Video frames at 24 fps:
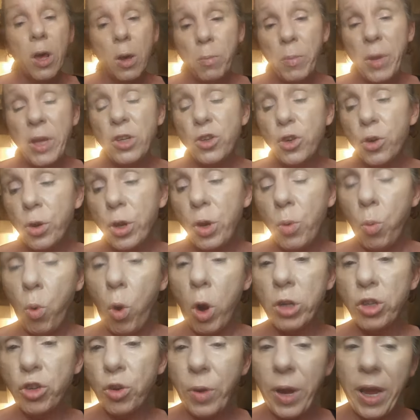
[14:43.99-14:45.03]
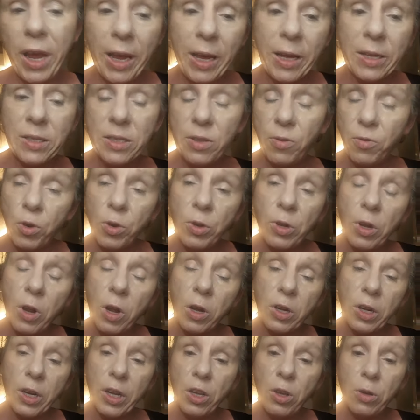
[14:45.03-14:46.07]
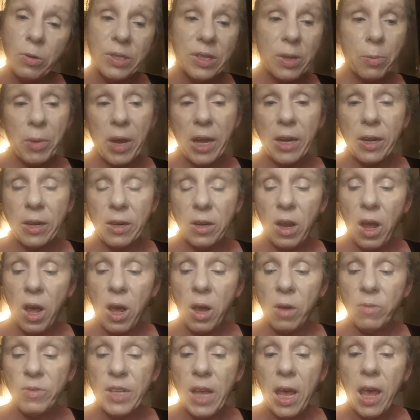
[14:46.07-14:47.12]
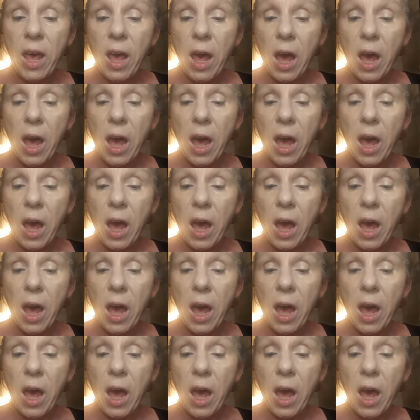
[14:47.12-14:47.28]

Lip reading: make sure you wash your hands if you're not going to use some kind of gloves.